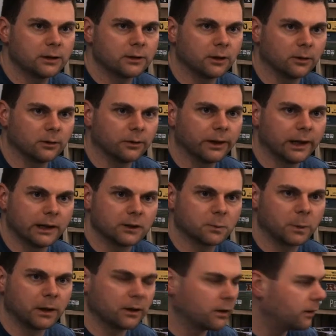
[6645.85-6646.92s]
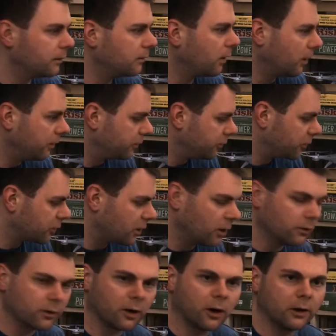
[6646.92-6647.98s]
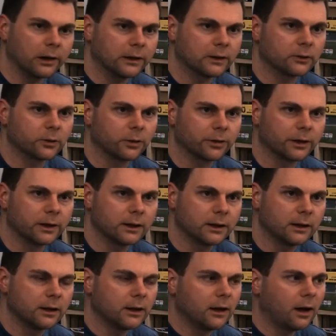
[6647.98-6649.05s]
in total that I spent on just overhauling this whole thing.